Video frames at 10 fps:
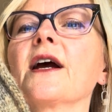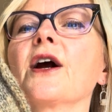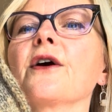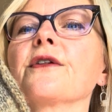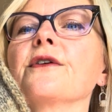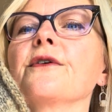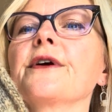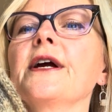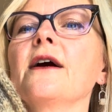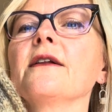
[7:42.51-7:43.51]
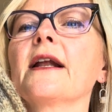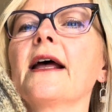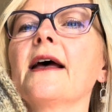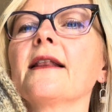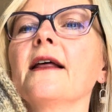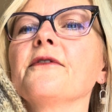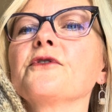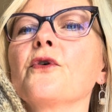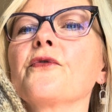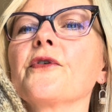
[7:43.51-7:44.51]
a Garthenor yarn that I had left
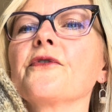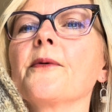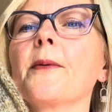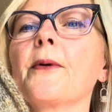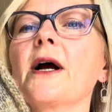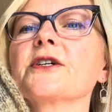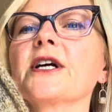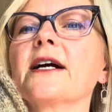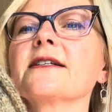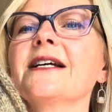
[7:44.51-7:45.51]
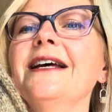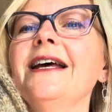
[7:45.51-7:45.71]
over from a project,